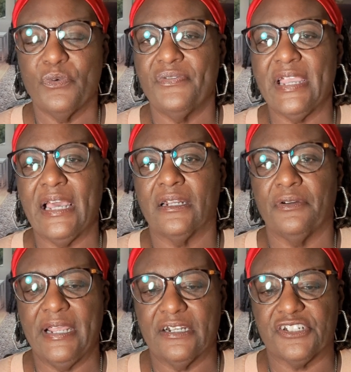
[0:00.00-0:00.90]
We've got to
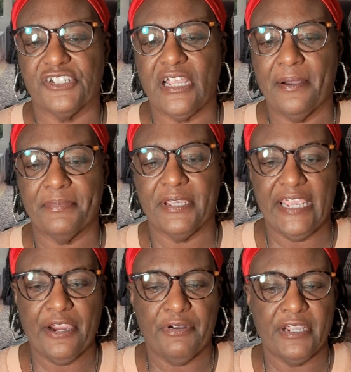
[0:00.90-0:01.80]
learn how to stop
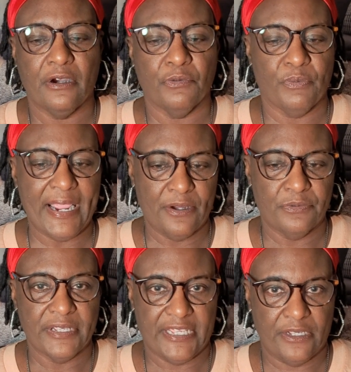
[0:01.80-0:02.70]
carrying
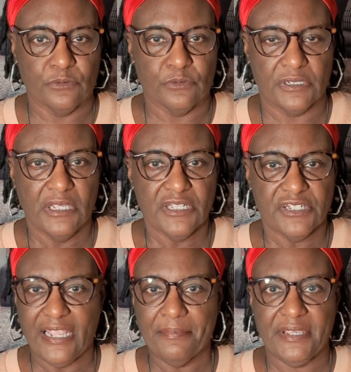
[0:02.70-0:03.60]
around guilt.
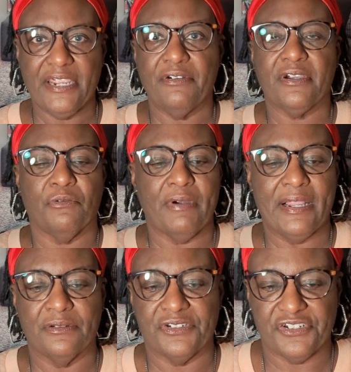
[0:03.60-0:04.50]
Stop carrying
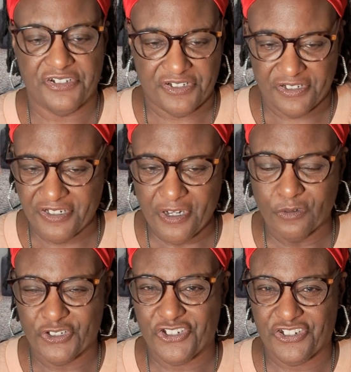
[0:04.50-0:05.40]
around, you
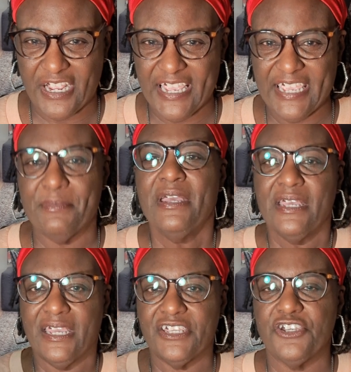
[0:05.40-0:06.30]
know, shame.
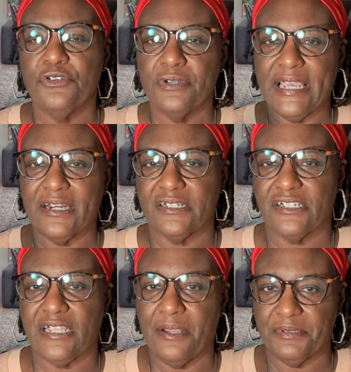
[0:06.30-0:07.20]
And you got to
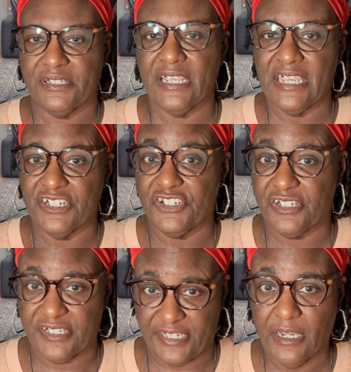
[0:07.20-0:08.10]
stop staying
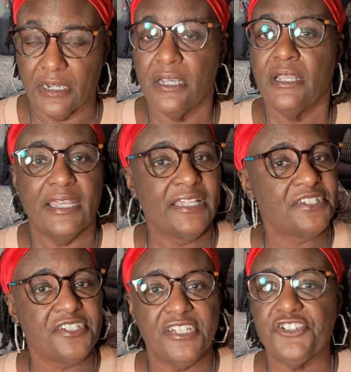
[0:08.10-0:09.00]
stuck in
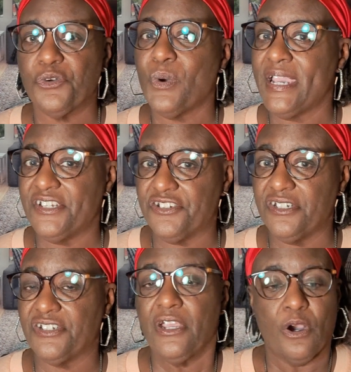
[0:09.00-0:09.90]

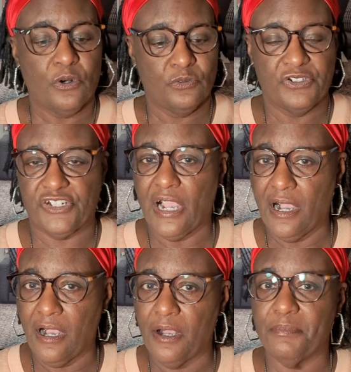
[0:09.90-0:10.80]
situations, on
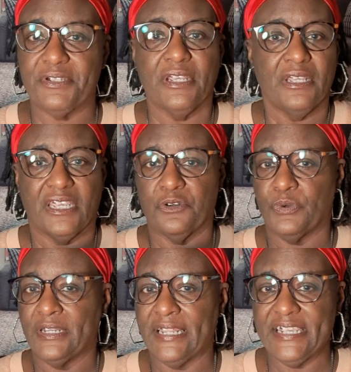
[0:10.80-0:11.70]
jobs, in
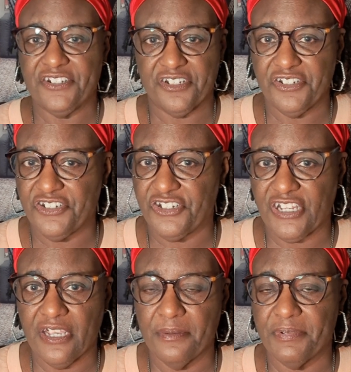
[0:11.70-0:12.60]

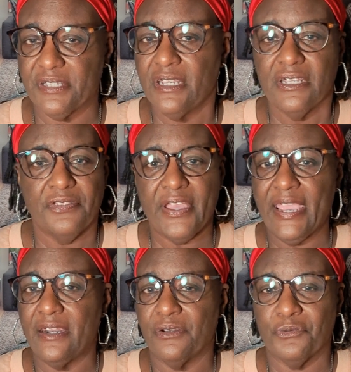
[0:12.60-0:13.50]
relationships
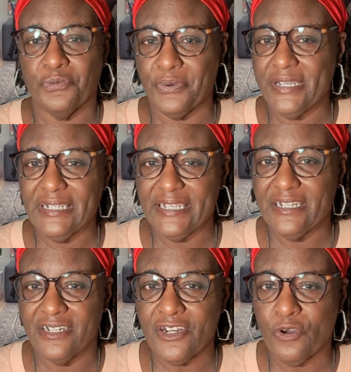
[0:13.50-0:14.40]
that
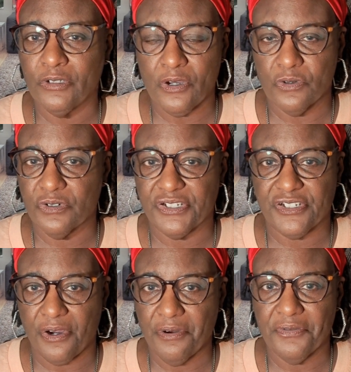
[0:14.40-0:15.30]
really no longer
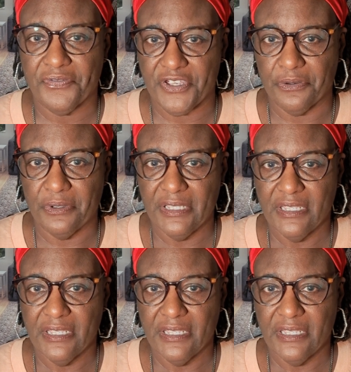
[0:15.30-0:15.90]
serve you.